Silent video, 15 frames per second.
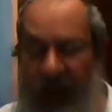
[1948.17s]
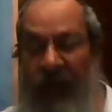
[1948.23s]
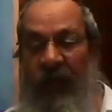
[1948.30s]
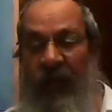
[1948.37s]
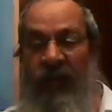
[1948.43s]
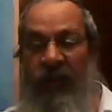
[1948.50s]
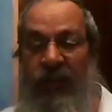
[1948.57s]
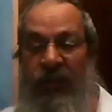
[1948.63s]

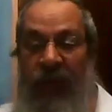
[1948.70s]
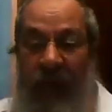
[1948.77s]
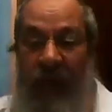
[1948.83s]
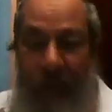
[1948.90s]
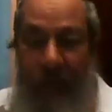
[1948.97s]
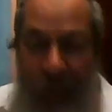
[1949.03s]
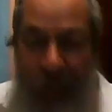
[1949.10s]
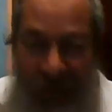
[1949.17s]
each
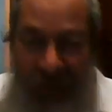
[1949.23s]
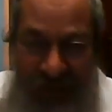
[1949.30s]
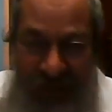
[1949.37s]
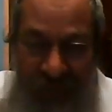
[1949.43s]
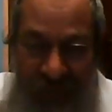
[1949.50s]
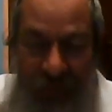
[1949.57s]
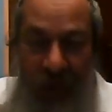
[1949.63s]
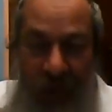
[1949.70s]
person.
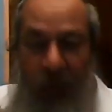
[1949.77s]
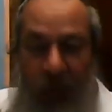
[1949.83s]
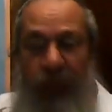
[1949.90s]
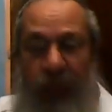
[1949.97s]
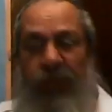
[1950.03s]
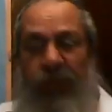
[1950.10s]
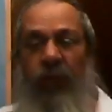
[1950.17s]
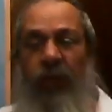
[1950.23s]

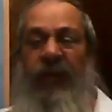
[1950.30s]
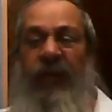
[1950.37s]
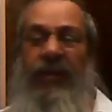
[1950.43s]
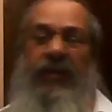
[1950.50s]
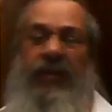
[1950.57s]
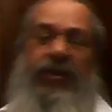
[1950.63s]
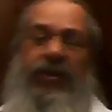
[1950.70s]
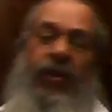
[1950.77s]
So in
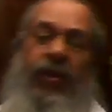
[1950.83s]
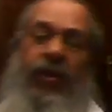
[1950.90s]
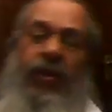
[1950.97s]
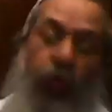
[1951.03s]
addition